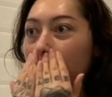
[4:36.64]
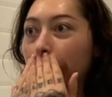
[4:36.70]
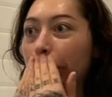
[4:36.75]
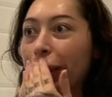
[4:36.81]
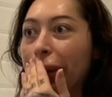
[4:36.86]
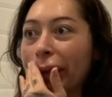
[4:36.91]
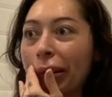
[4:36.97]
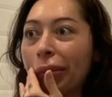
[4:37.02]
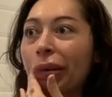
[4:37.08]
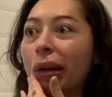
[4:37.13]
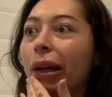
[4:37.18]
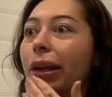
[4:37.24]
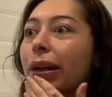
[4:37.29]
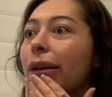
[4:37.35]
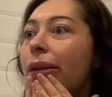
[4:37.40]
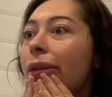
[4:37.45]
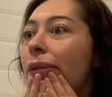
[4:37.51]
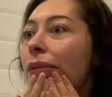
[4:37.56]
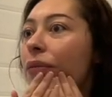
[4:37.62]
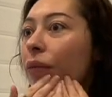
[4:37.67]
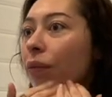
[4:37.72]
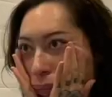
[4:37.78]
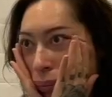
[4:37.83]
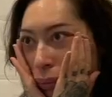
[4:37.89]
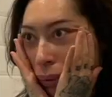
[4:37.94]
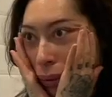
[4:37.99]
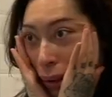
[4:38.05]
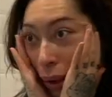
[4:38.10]
are really big
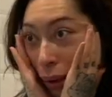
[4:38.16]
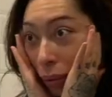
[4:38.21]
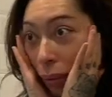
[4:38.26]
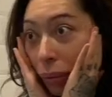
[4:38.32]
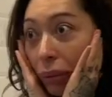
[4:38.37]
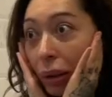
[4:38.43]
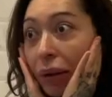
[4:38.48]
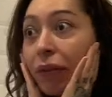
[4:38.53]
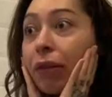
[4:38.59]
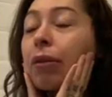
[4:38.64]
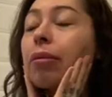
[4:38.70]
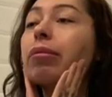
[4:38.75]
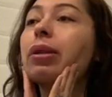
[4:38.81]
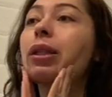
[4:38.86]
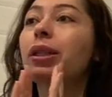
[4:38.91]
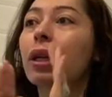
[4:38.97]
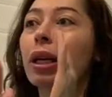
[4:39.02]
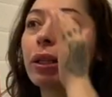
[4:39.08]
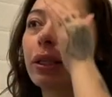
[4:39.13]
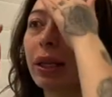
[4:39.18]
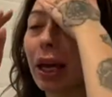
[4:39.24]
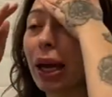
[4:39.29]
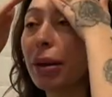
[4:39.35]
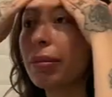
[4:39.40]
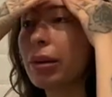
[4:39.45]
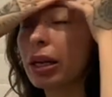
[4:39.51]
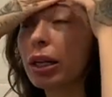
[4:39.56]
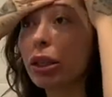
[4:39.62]
probably from sun
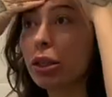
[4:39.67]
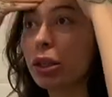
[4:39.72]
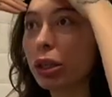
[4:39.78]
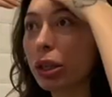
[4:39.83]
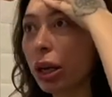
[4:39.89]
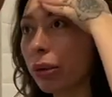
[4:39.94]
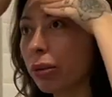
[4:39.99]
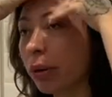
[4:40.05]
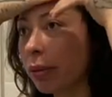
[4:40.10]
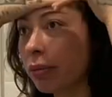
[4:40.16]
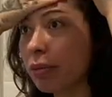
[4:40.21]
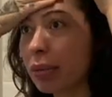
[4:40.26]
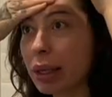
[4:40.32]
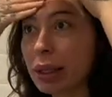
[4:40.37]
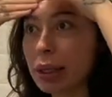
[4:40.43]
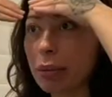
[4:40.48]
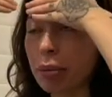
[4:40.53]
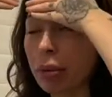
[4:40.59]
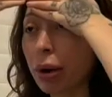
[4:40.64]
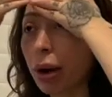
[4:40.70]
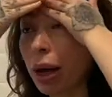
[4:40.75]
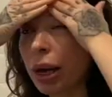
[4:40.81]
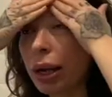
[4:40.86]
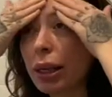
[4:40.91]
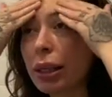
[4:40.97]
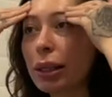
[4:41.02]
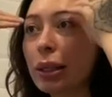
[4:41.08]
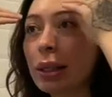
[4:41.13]
damage. I wouldn't be
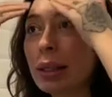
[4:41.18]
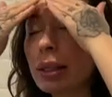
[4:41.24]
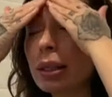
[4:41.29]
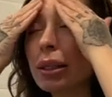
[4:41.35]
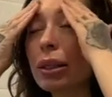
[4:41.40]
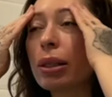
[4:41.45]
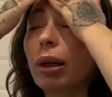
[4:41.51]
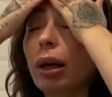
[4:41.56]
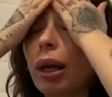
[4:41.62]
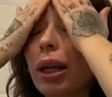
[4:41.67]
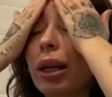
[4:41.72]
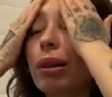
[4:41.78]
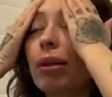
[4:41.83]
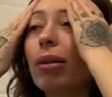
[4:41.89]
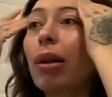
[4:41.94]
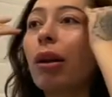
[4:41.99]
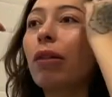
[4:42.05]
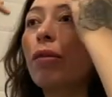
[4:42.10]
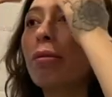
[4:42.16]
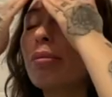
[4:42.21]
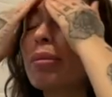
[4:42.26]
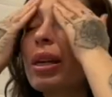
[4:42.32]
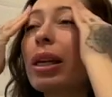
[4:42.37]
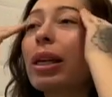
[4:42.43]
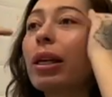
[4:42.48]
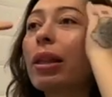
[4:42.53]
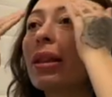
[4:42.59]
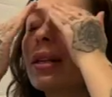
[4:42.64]
surprised. I love
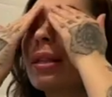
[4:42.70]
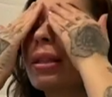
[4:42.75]
being in the